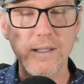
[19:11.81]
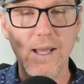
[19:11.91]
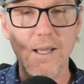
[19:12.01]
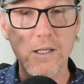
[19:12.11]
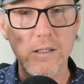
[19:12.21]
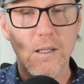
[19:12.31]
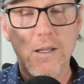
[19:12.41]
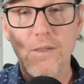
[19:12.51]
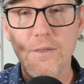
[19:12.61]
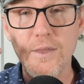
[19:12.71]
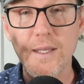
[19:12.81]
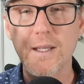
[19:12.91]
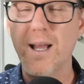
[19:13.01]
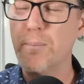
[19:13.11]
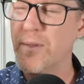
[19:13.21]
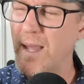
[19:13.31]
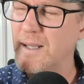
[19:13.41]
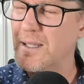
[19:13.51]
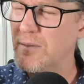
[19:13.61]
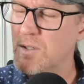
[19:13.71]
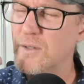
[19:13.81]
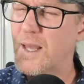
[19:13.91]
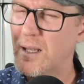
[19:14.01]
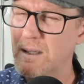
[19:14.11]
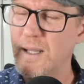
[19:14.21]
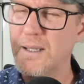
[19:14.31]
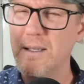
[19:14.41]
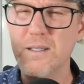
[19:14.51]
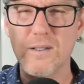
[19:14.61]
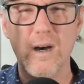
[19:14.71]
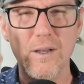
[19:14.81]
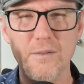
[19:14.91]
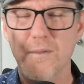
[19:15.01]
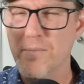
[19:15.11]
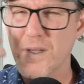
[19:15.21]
layer can thicken up, and that gives you that gluggy kind of